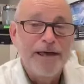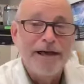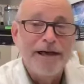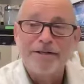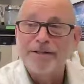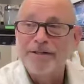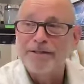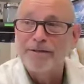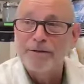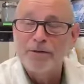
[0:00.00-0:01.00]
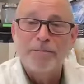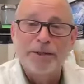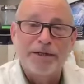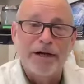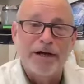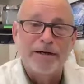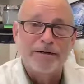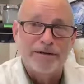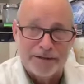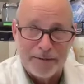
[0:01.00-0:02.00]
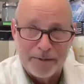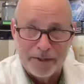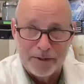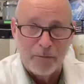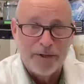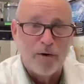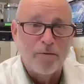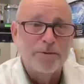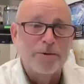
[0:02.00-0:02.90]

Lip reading: actually do, but not something that we hope to